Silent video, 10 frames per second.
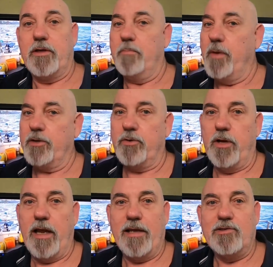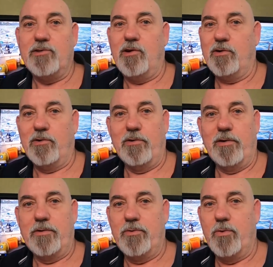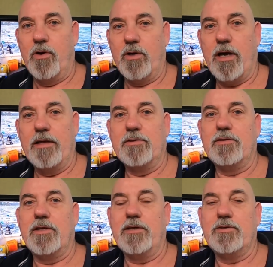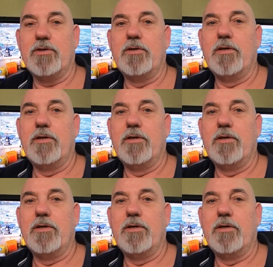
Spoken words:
that can make their legs longer and do all kinds of things.